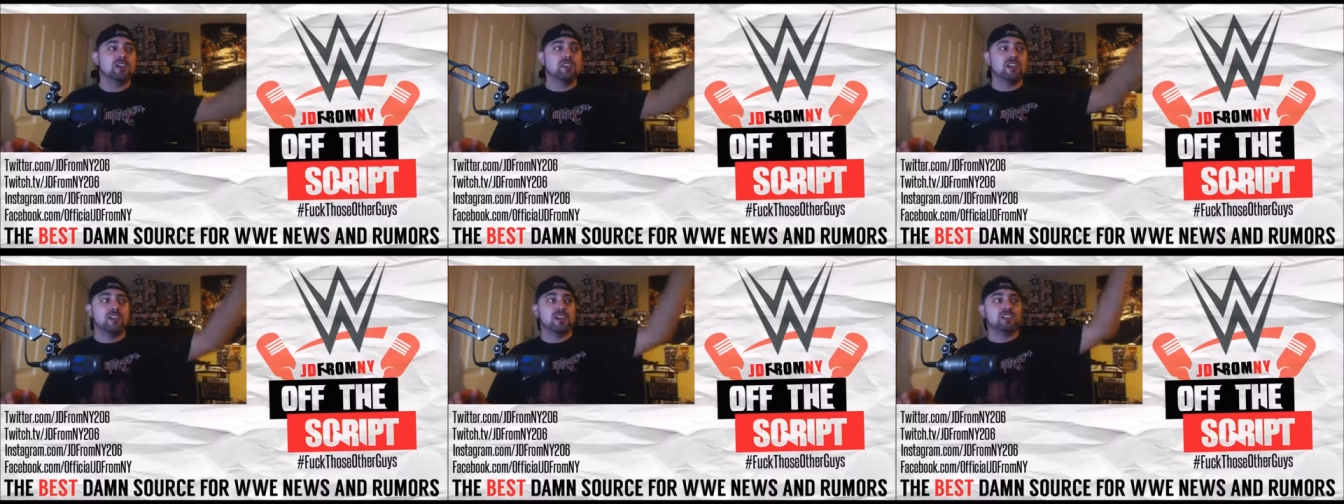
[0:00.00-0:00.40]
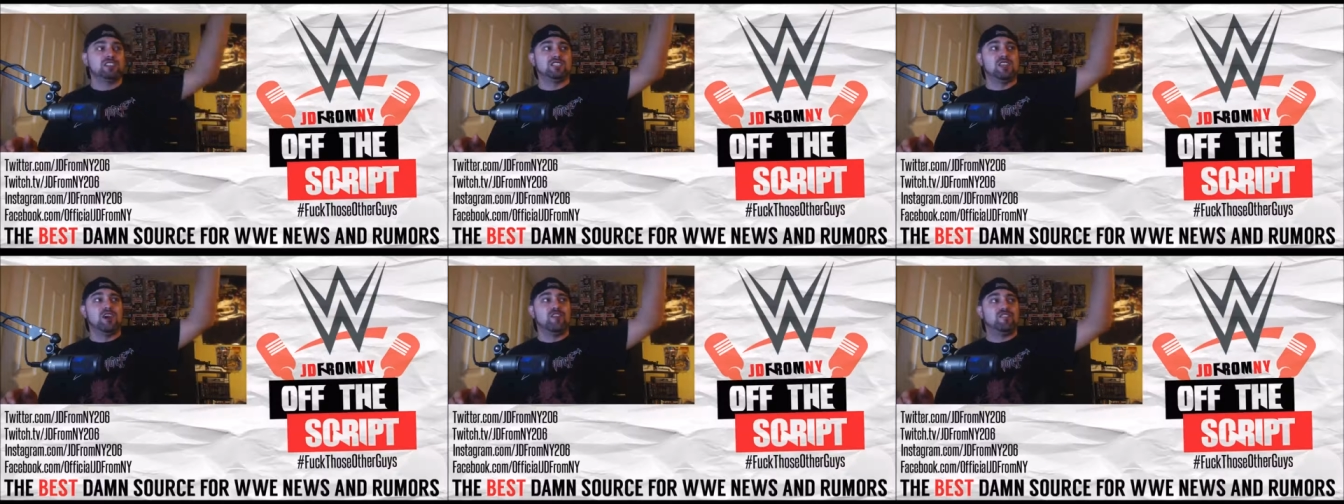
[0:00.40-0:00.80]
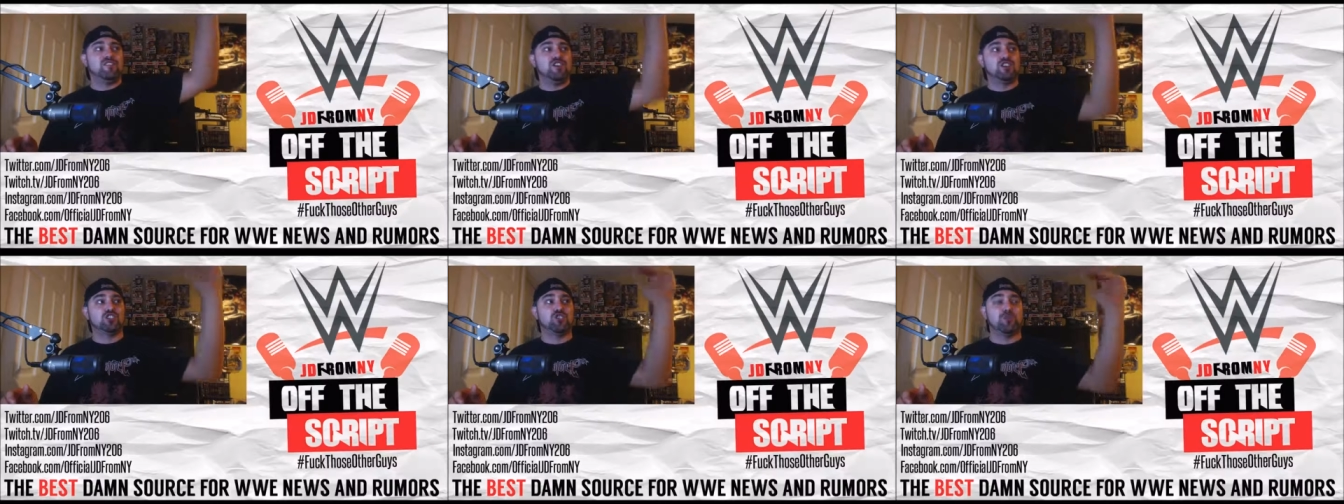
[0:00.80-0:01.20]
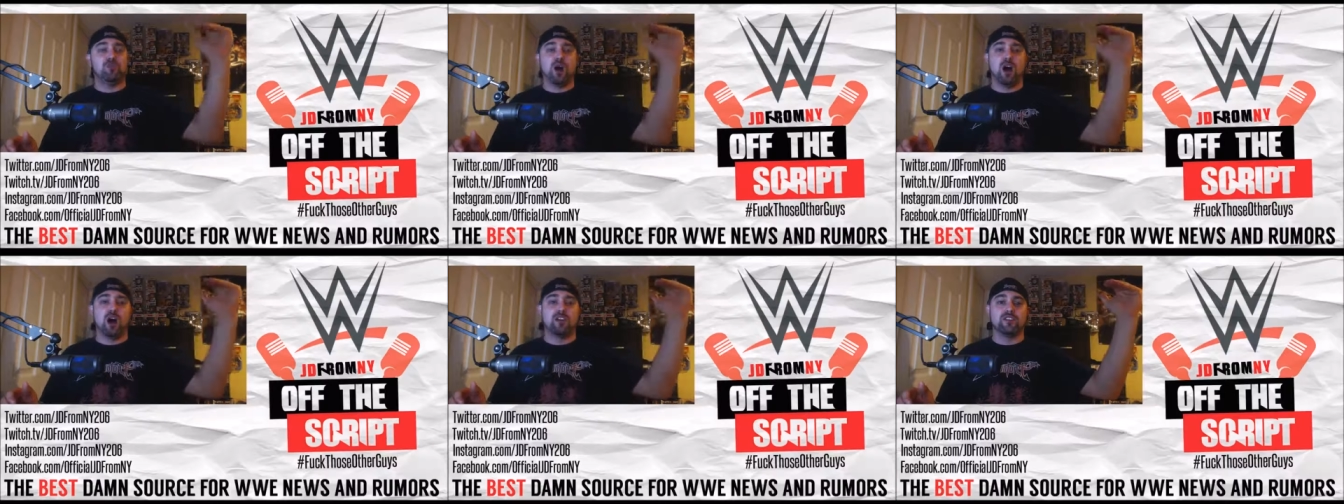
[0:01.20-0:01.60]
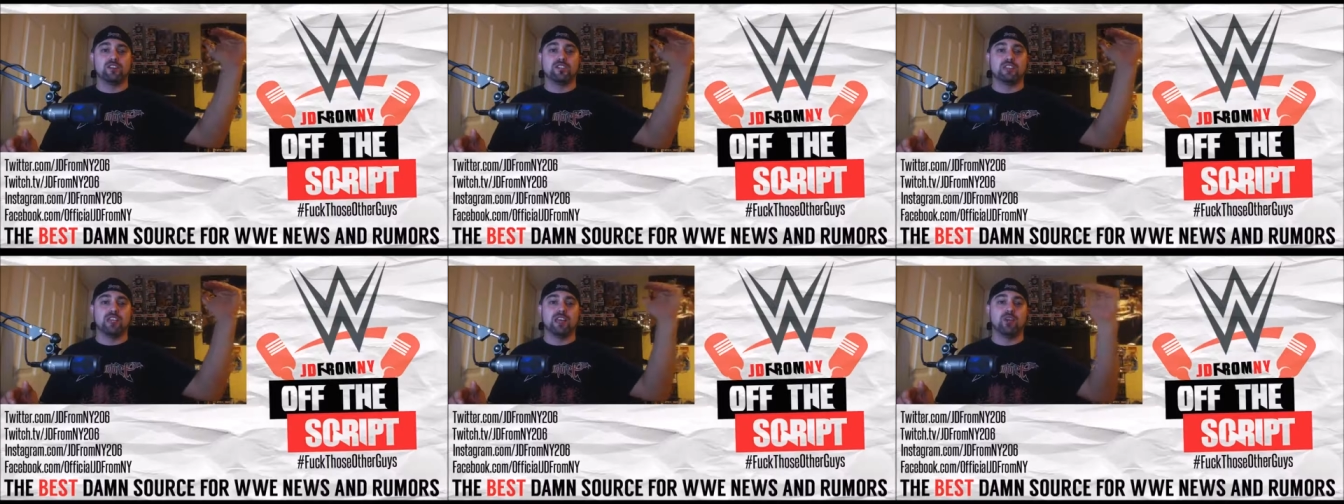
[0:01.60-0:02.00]
Then you're going to see official
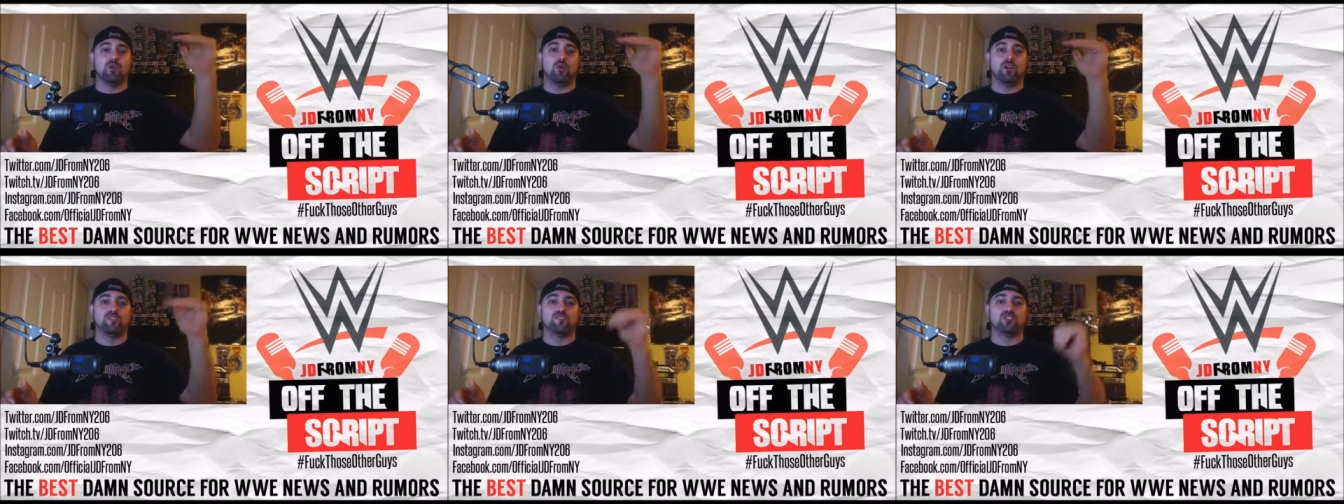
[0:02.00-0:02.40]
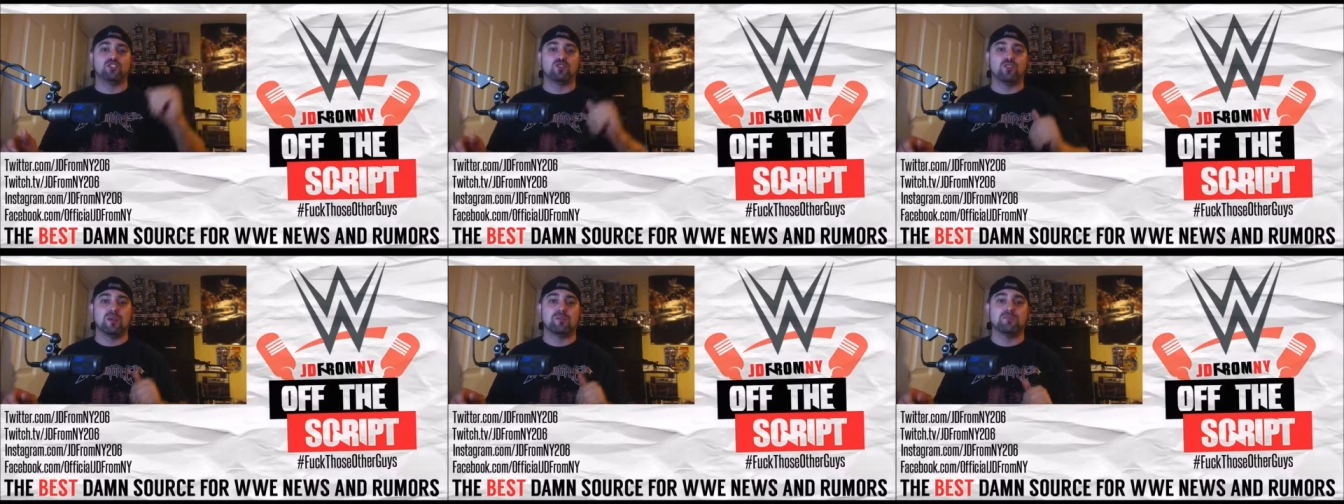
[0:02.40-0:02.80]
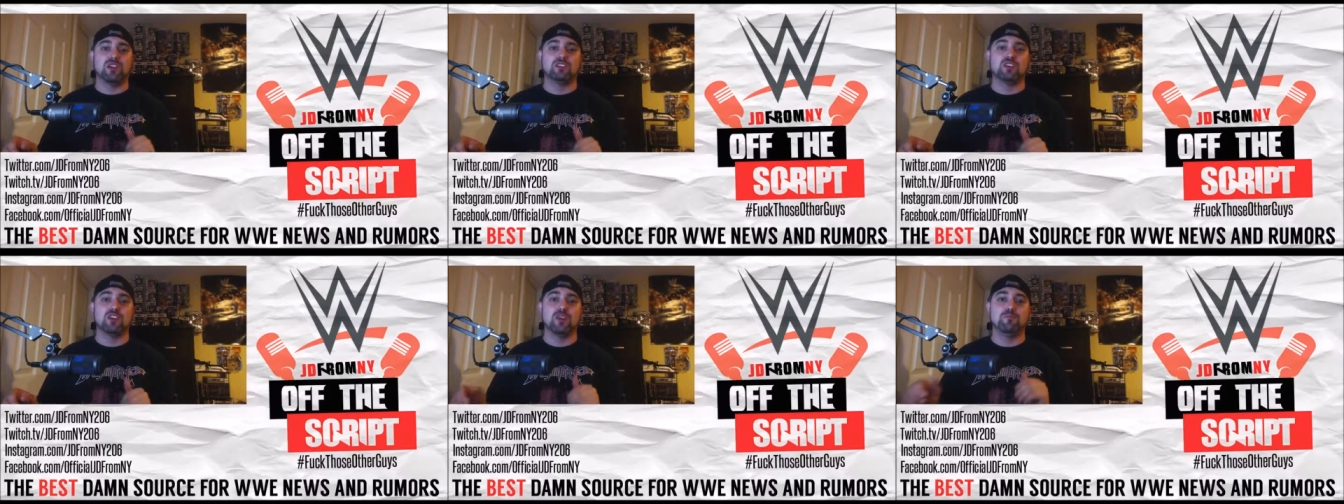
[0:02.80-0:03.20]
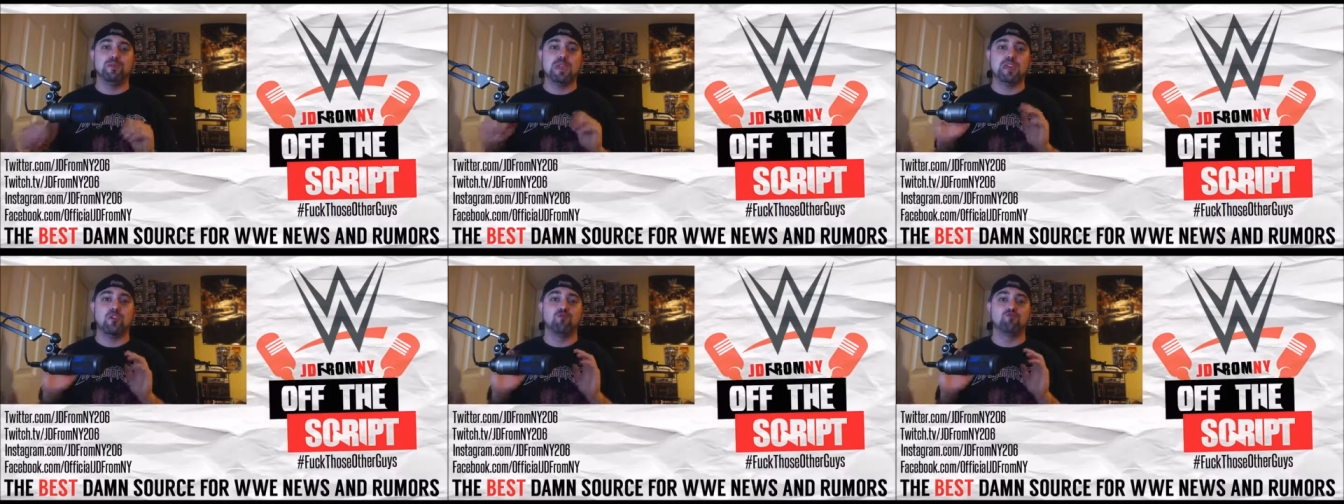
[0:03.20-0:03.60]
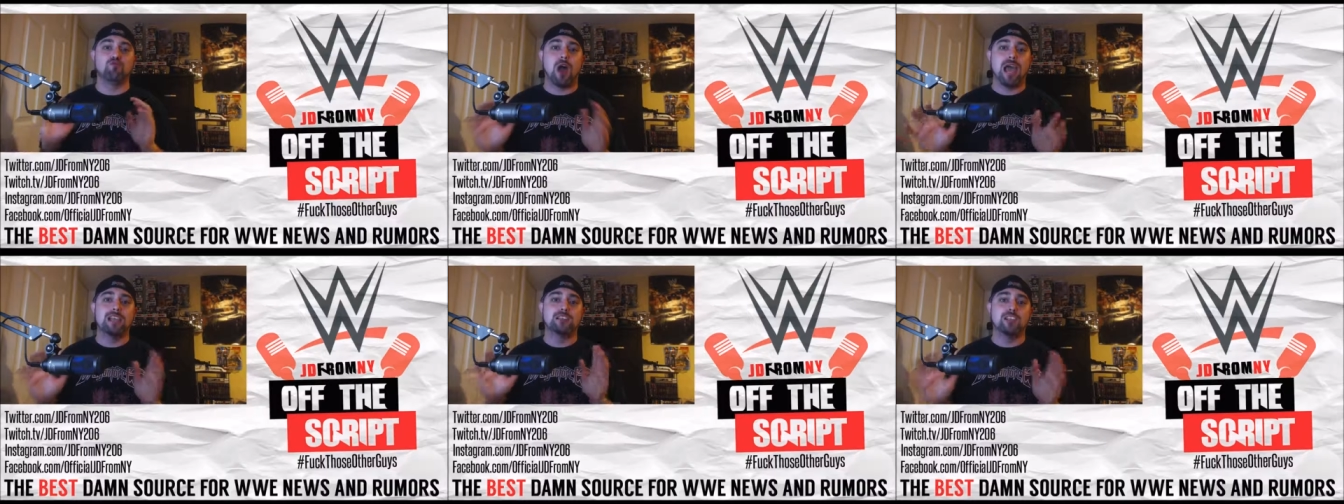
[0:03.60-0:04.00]
partners, and then off the script is going to be
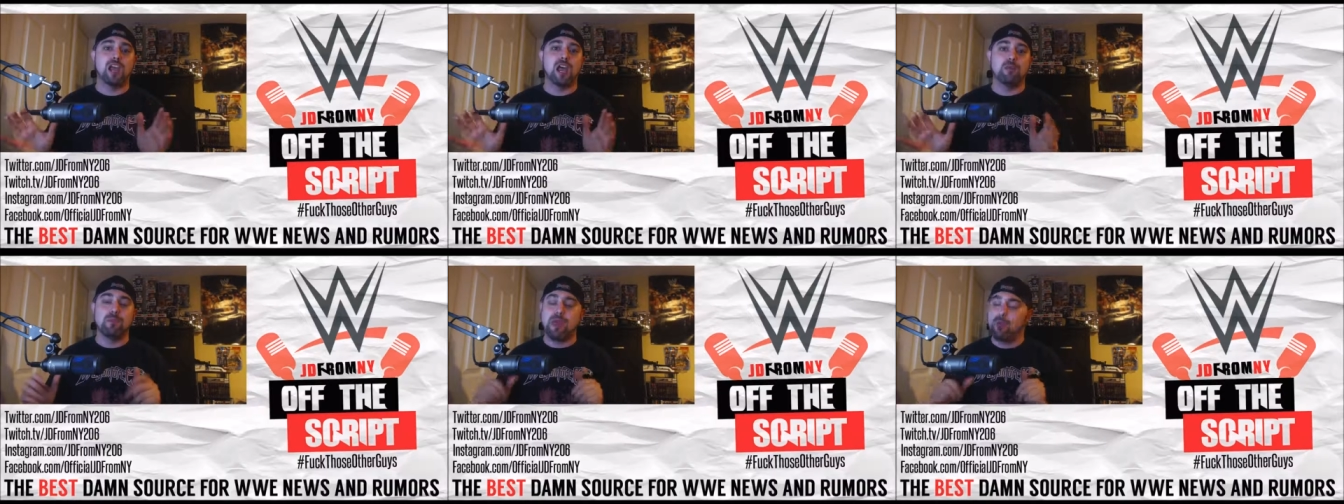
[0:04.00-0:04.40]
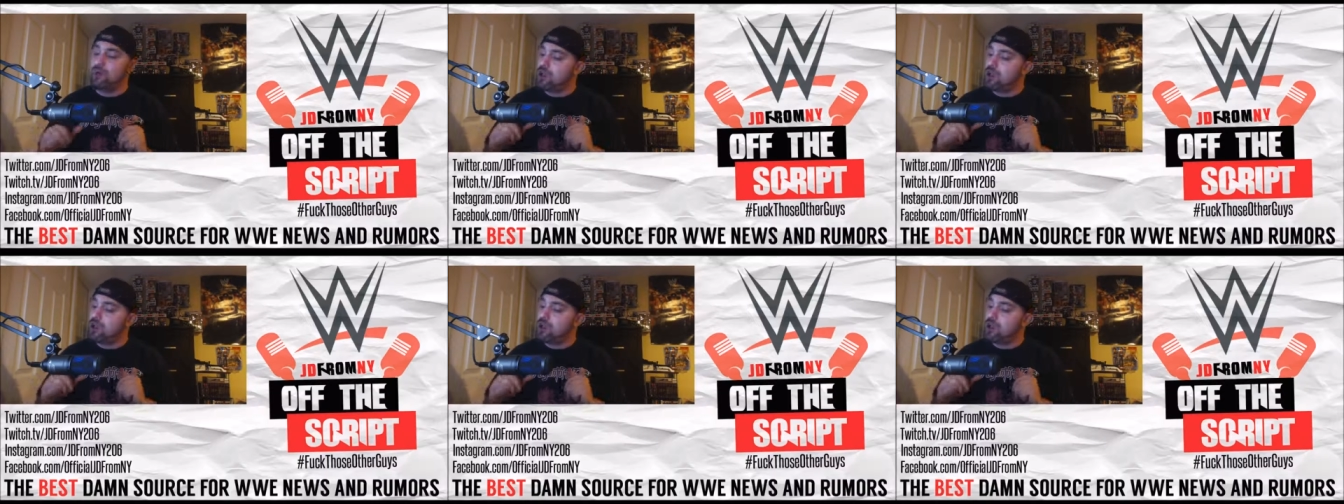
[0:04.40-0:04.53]
right there, man.